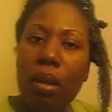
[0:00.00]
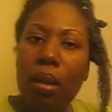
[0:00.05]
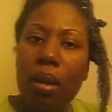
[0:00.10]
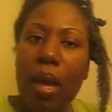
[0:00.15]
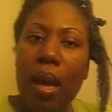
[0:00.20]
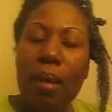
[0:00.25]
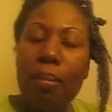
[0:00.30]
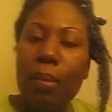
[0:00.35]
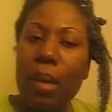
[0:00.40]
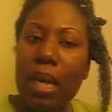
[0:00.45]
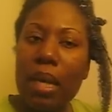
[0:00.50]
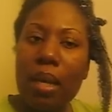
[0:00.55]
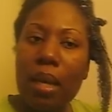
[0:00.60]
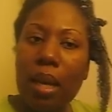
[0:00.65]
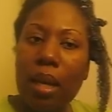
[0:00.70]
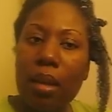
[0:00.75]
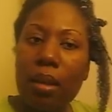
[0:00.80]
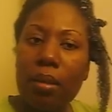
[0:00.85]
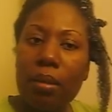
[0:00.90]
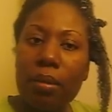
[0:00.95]
And mean
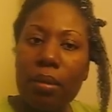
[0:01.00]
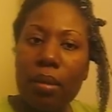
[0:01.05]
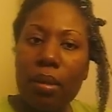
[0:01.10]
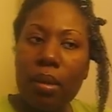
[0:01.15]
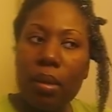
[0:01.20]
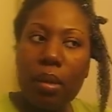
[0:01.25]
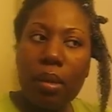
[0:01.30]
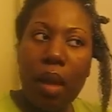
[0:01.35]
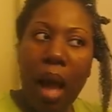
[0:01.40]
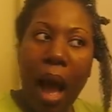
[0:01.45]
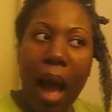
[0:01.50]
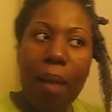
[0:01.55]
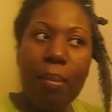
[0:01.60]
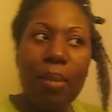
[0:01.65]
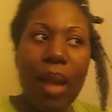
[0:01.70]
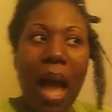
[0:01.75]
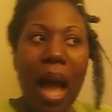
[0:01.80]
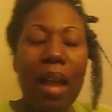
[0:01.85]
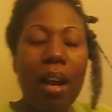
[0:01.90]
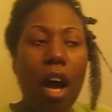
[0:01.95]
it.
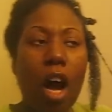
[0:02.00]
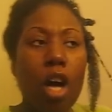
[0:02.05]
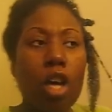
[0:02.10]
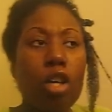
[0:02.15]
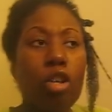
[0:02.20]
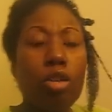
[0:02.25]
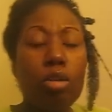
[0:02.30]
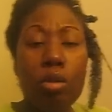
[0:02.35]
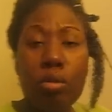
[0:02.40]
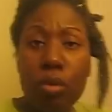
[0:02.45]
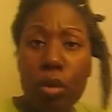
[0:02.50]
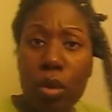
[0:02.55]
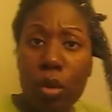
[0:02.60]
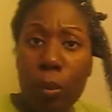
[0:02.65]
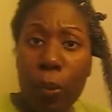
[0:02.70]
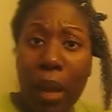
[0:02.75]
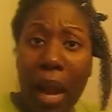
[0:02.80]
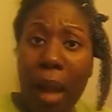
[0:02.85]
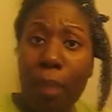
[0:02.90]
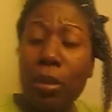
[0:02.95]
I'm not a
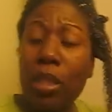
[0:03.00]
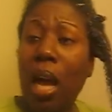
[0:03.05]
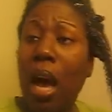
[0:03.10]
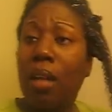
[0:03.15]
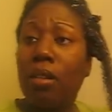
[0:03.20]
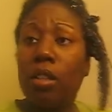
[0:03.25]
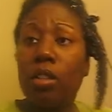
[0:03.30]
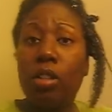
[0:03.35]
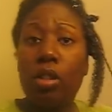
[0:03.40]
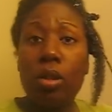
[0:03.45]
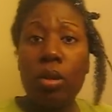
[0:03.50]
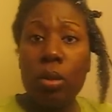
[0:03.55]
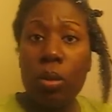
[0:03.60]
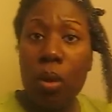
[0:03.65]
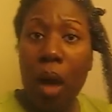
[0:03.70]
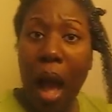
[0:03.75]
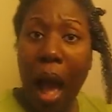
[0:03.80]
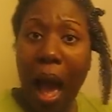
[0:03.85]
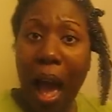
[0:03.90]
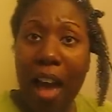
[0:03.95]
guru, but I'm telling
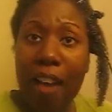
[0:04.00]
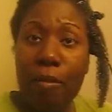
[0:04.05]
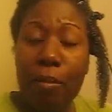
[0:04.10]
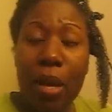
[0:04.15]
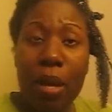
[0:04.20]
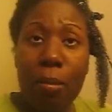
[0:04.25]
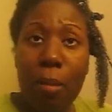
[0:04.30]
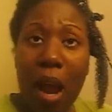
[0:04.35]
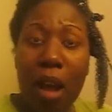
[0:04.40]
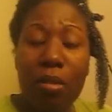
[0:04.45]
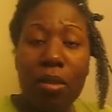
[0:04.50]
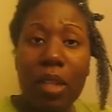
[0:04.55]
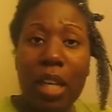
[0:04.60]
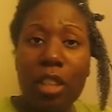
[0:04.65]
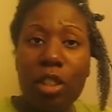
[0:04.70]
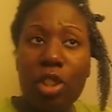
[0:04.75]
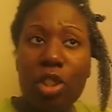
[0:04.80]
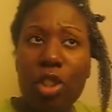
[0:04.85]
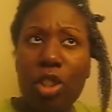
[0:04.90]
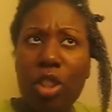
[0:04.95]
you, I've been in my
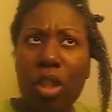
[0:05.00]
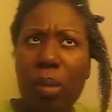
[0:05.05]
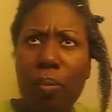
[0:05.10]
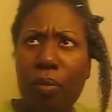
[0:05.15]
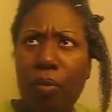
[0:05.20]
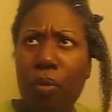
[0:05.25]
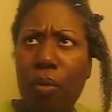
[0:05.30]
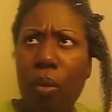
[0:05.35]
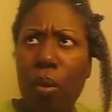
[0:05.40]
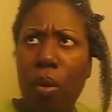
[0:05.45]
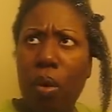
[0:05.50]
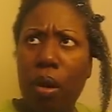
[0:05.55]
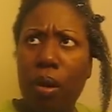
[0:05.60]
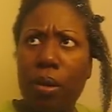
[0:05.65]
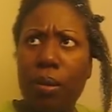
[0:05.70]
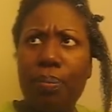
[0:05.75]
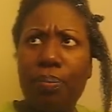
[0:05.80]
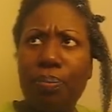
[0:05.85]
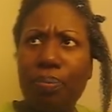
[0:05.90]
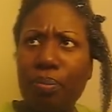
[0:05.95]
relationship
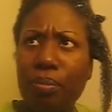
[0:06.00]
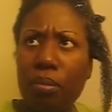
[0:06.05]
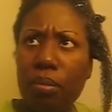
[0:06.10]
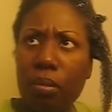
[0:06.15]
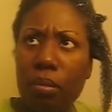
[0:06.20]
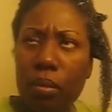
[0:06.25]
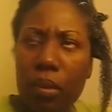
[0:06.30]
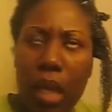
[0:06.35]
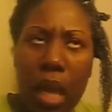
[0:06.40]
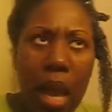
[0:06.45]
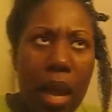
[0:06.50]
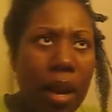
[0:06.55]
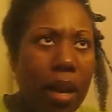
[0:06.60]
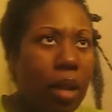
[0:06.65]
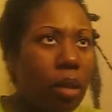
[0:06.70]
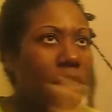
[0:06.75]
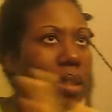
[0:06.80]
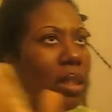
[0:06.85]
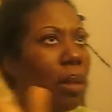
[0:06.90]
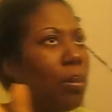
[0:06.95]
for, and
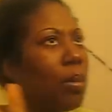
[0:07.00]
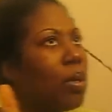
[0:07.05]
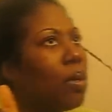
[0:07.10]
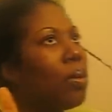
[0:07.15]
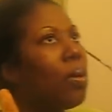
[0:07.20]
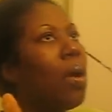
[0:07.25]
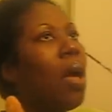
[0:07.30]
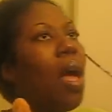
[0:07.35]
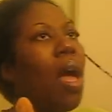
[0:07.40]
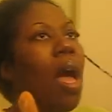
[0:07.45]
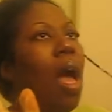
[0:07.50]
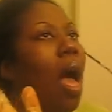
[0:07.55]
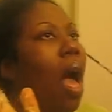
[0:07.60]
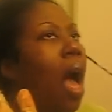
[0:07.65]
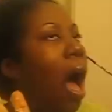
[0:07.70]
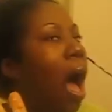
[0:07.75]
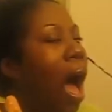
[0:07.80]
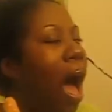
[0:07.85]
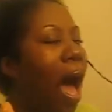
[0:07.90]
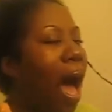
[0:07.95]
I know some of you,
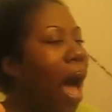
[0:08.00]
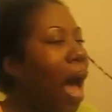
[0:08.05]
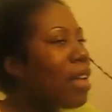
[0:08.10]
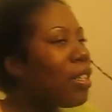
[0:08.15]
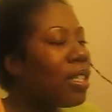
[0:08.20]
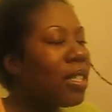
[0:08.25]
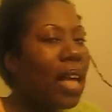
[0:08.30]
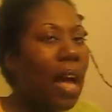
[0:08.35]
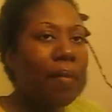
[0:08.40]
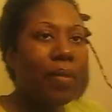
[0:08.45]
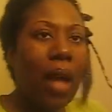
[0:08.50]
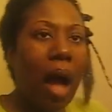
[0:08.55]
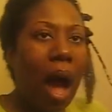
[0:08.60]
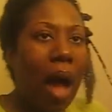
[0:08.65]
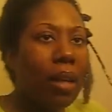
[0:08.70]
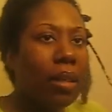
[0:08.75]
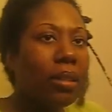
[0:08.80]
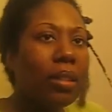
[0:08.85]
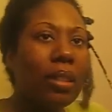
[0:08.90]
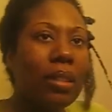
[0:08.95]
I just have to
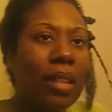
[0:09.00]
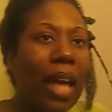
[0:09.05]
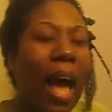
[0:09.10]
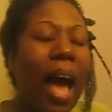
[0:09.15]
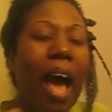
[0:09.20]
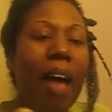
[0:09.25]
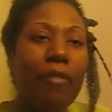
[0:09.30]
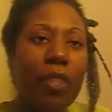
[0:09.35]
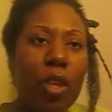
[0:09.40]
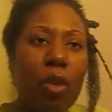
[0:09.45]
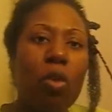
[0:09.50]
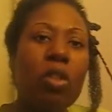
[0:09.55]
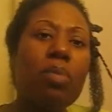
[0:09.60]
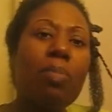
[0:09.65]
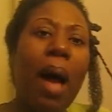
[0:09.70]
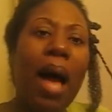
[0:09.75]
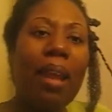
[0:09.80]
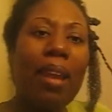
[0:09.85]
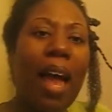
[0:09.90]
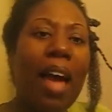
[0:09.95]
honestly say, I have to use
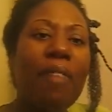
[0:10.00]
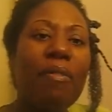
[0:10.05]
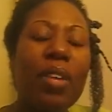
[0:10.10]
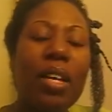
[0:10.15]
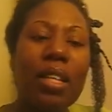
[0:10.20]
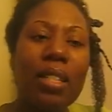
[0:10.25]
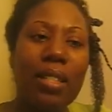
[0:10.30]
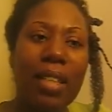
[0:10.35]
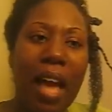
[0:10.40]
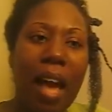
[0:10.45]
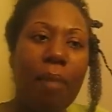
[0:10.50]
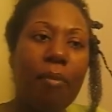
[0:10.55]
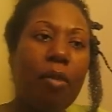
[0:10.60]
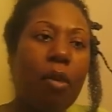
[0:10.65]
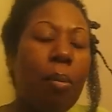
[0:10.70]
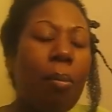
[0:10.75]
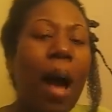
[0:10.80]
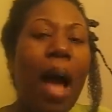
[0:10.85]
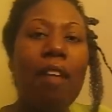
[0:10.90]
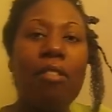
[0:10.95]
my life as an
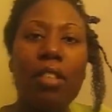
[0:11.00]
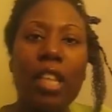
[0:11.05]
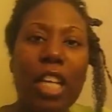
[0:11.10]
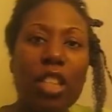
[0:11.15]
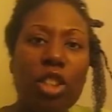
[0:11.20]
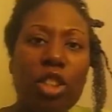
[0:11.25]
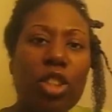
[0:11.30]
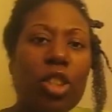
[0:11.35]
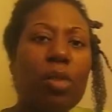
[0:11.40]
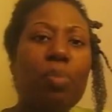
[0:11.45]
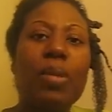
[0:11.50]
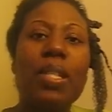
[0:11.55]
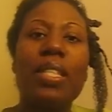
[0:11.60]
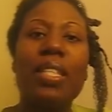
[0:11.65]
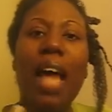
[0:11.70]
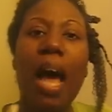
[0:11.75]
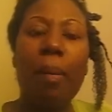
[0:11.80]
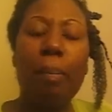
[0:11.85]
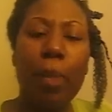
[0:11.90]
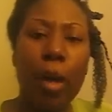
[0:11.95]
example. My relationship
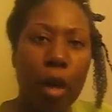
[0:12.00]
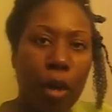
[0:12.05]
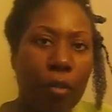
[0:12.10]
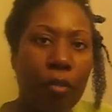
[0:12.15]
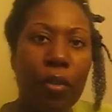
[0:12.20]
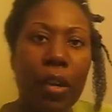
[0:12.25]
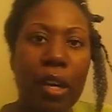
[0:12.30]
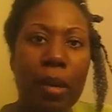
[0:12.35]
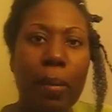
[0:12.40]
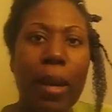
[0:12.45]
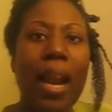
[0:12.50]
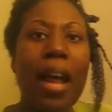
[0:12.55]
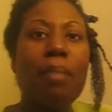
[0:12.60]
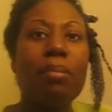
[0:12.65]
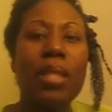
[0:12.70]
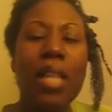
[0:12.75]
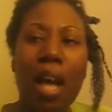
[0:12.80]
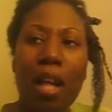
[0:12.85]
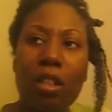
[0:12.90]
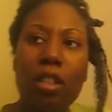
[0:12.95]
is not perfect, but
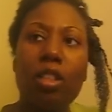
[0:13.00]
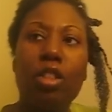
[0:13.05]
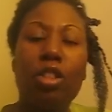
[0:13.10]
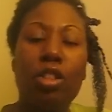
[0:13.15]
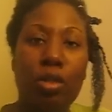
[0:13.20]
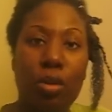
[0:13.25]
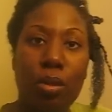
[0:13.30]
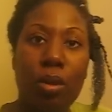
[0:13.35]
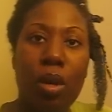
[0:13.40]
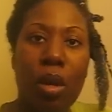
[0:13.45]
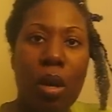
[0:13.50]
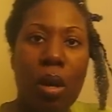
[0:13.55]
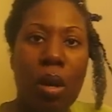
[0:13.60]
I'm telling you,